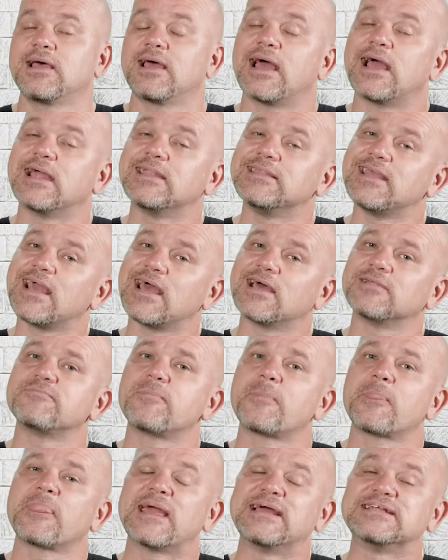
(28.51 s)
And yet
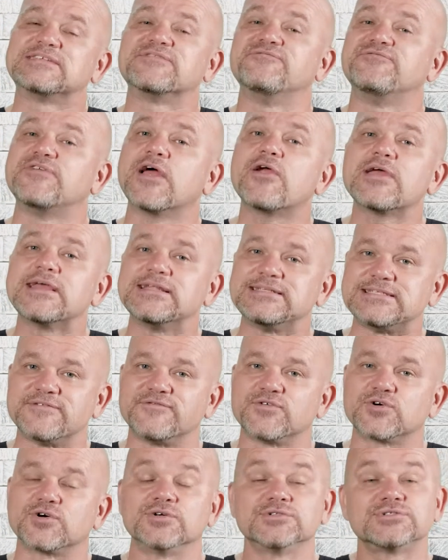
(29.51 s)
it's very
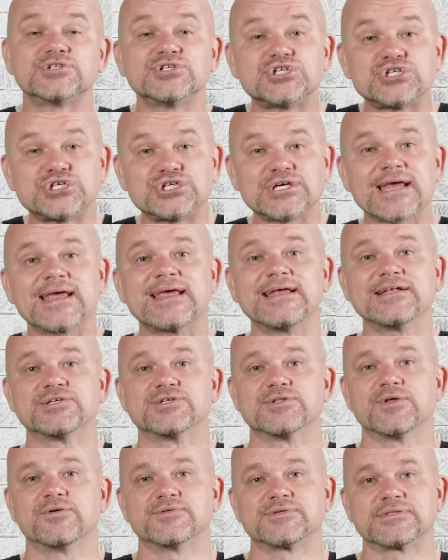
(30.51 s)
difficult to
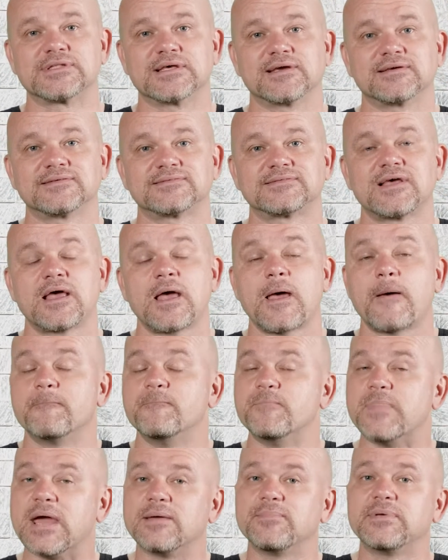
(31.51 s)
change those things.
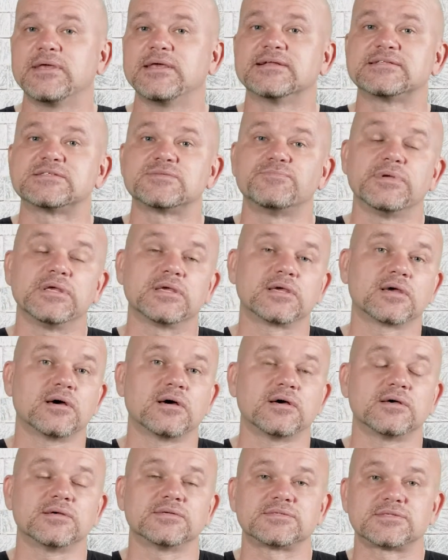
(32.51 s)
Maybe it's
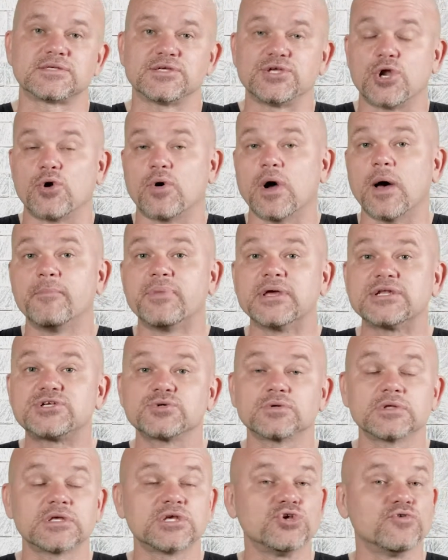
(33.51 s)
because,
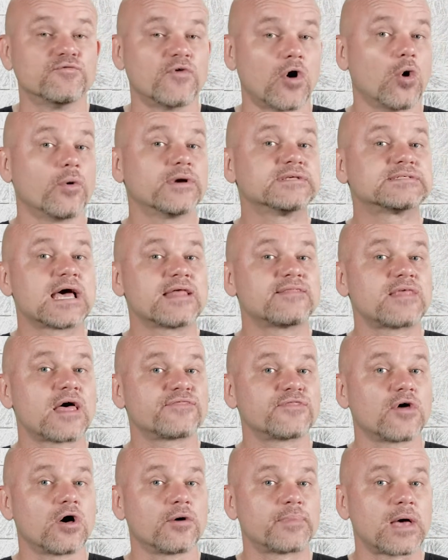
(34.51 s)
habitually you've always had that
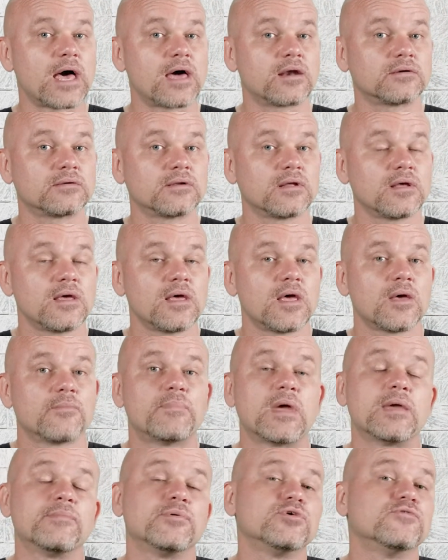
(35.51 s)
thought pattern.
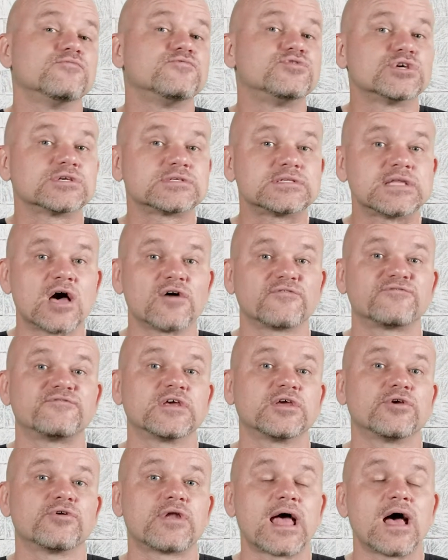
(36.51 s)
Maybe you've just now
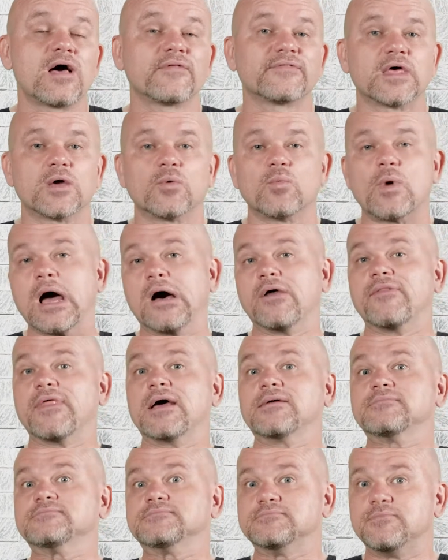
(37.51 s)
figured out that, wow,
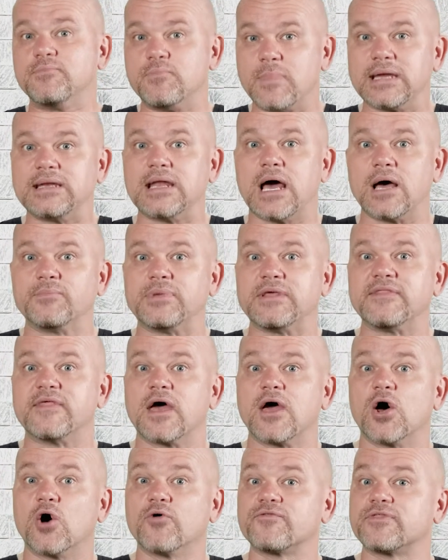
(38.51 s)
that may not be the
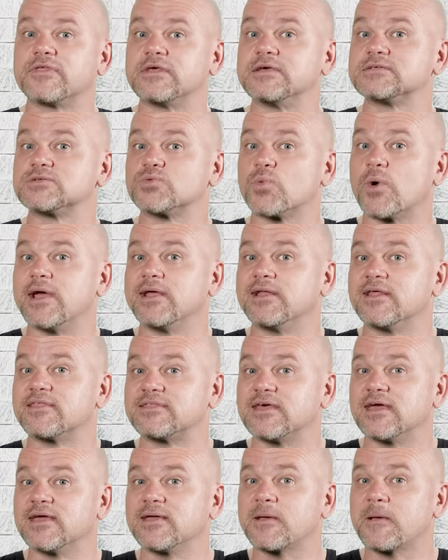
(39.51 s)
healthiest way to
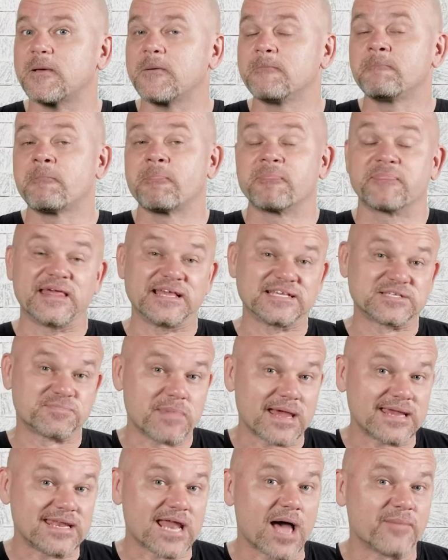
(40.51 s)
think. Things
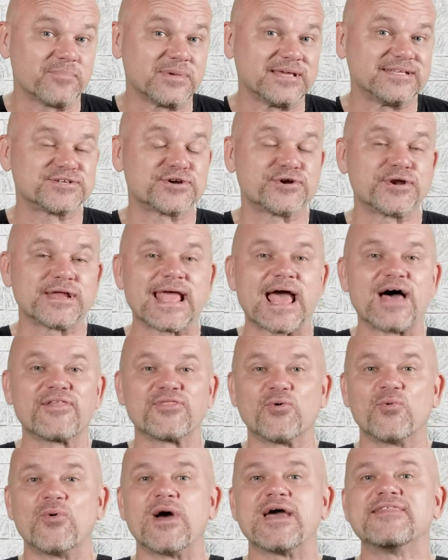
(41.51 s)
may not be turning out
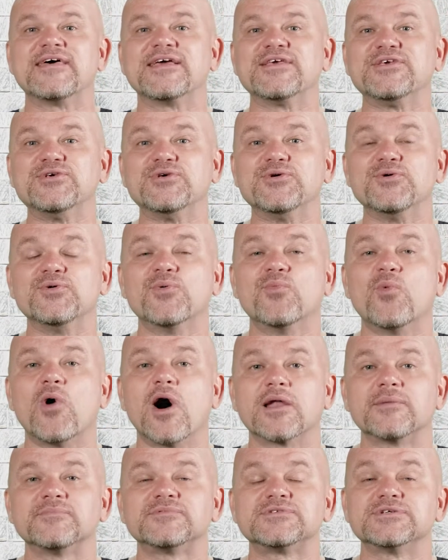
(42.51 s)
the way that you
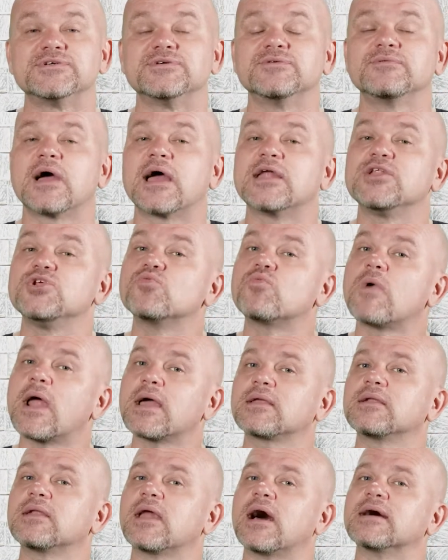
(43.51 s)
want them to, and you
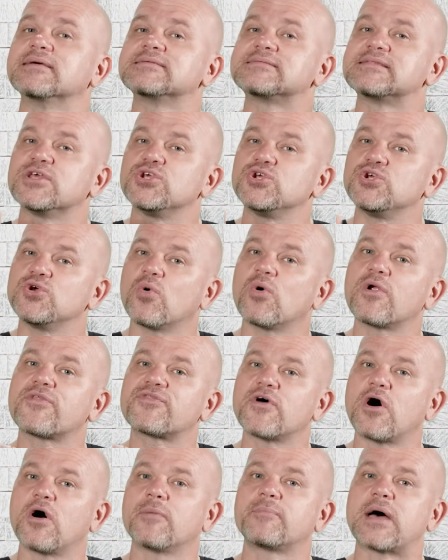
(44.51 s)
recognize that your
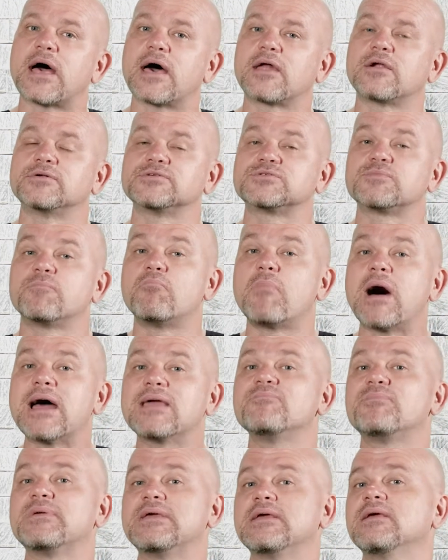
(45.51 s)
thought patterns
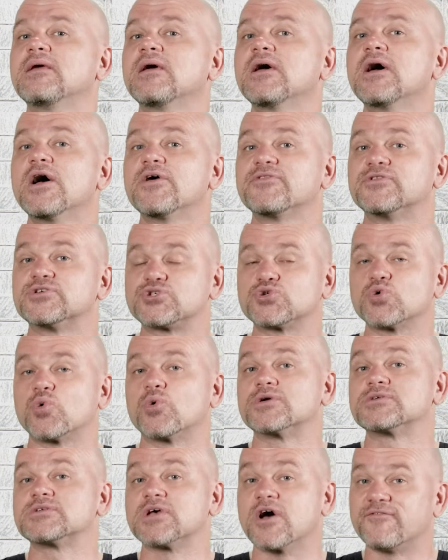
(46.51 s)
might be the
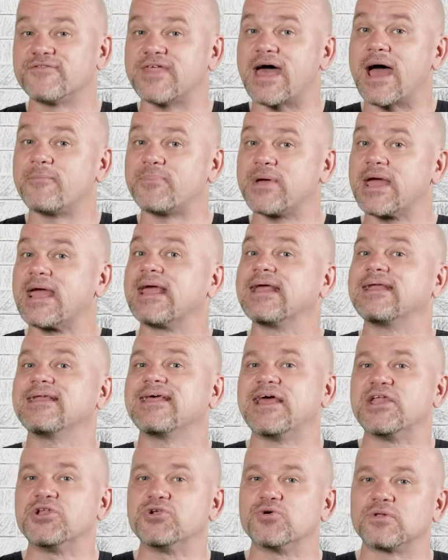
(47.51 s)
source of that pain
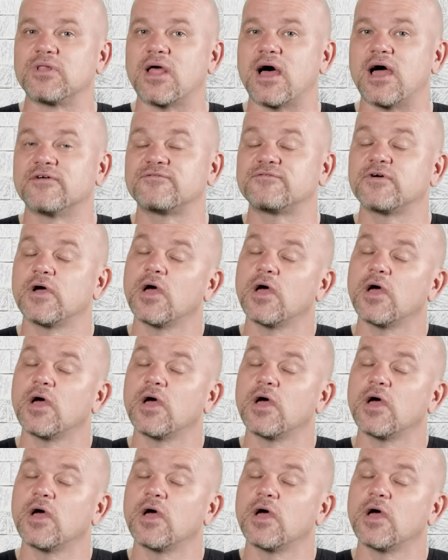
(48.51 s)
in your life.